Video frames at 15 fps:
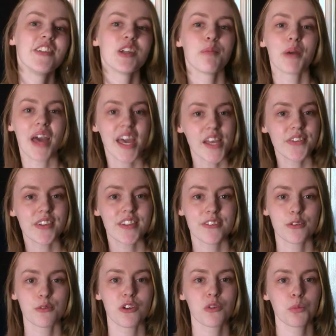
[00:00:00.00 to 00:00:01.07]
Number eight is
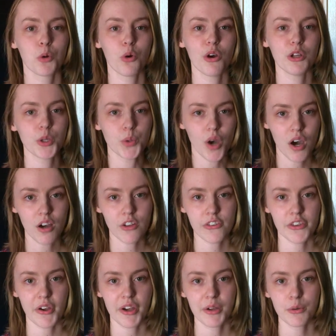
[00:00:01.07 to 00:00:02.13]
to explore a new art
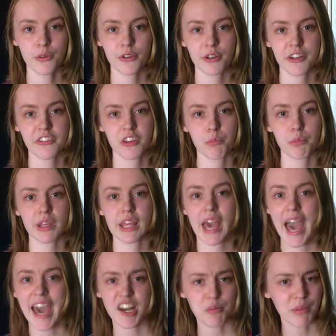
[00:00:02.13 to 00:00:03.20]
style. So this could be
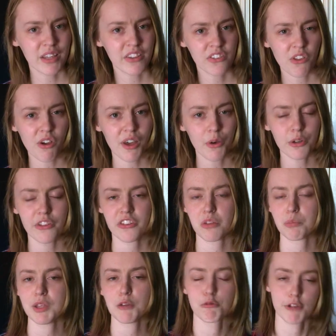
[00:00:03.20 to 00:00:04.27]
anime style, this could
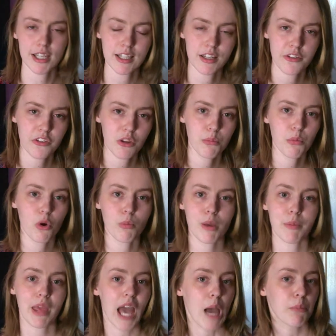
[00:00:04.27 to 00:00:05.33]
be realism, or
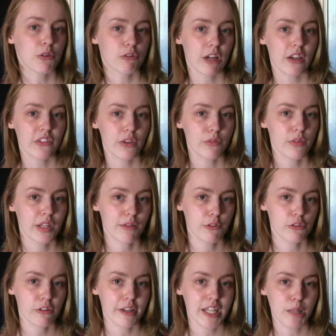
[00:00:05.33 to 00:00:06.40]
maybe abstract if you've never
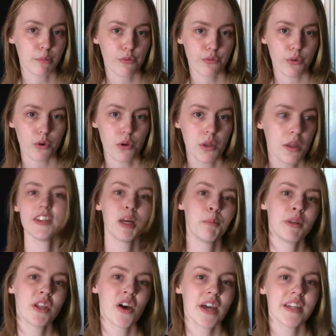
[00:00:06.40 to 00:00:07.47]
tried that before.
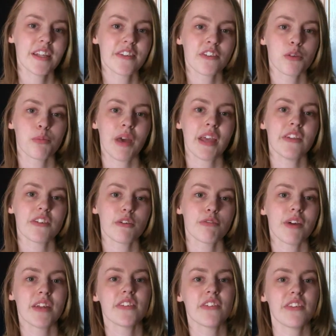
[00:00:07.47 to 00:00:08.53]
Number nine is to paint a
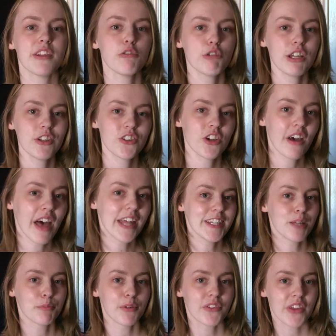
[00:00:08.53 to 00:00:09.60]
fantasy creature,
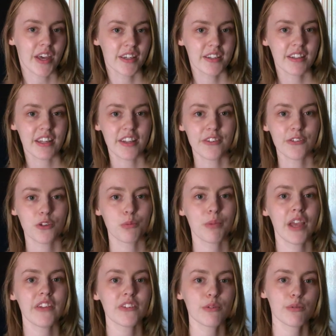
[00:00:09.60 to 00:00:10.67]
number 10 is to
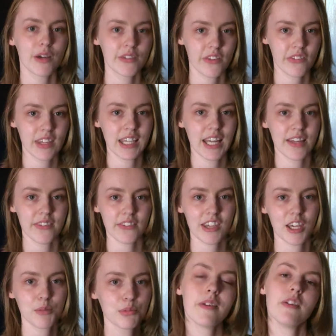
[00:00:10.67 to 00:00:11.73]
paint a fantasy
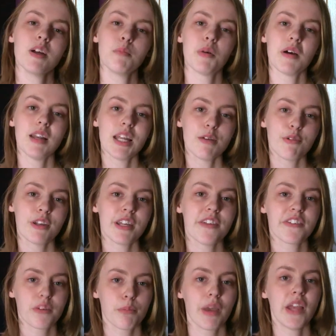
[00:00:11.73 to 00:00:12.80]
landscape. Number 11
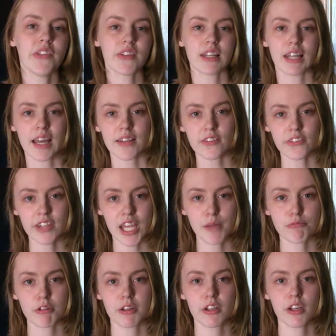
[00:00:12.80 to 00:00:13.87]
is to paint a landscape
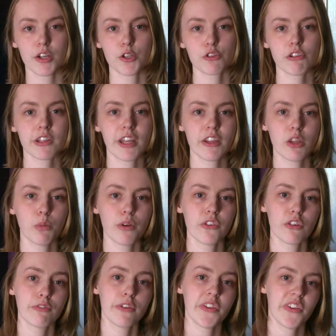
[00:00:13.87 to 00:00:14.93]
from the country that you want
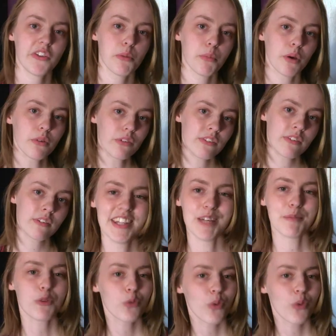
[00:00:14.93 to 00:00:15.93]
to visit the most. Number